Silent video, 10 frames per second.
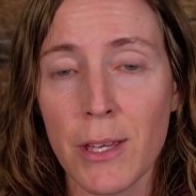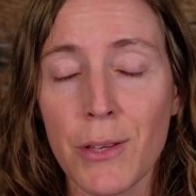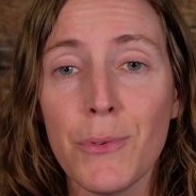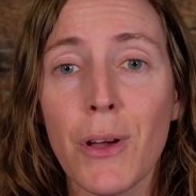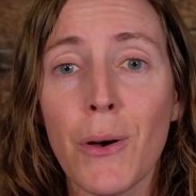
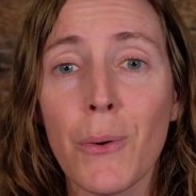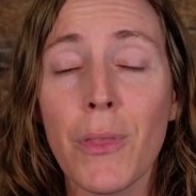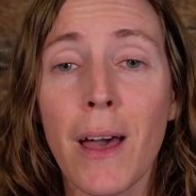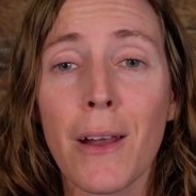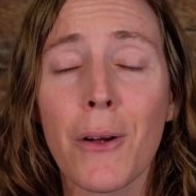you know
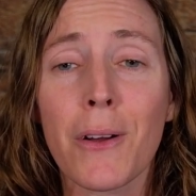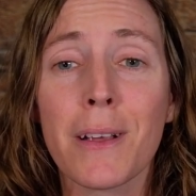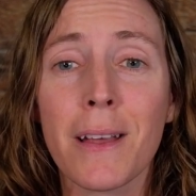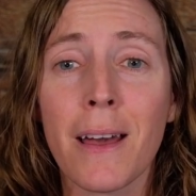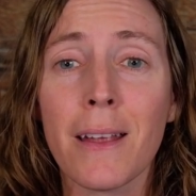that our
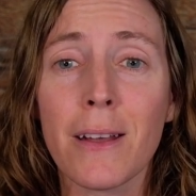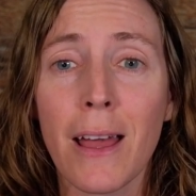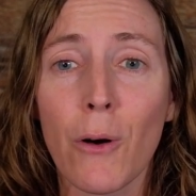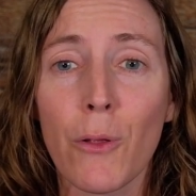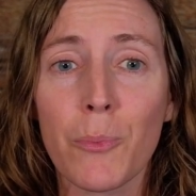gut
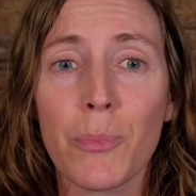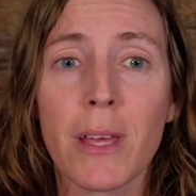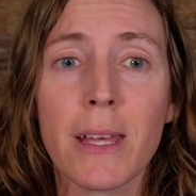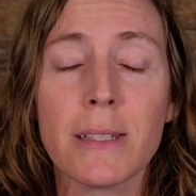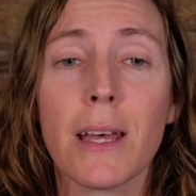health
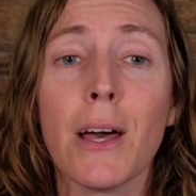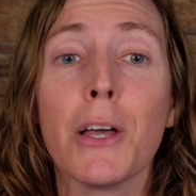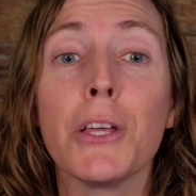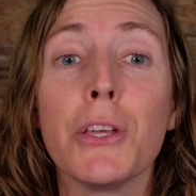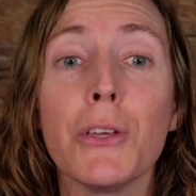plays
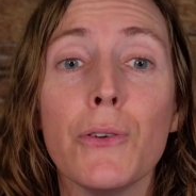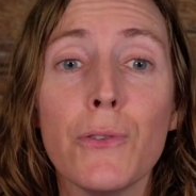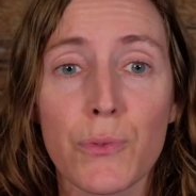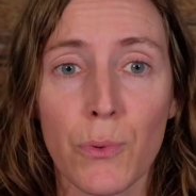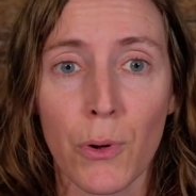a
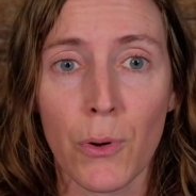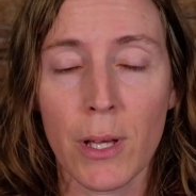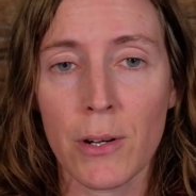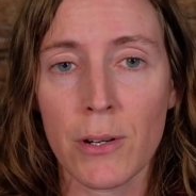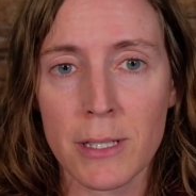huge role
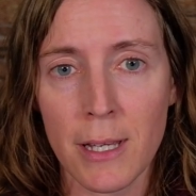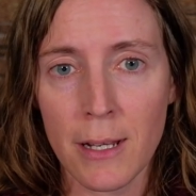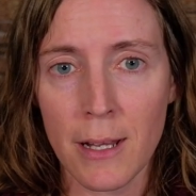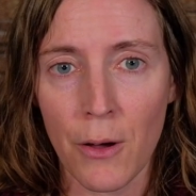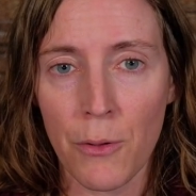in our
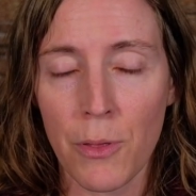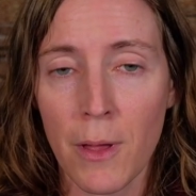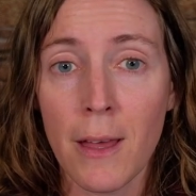skin health.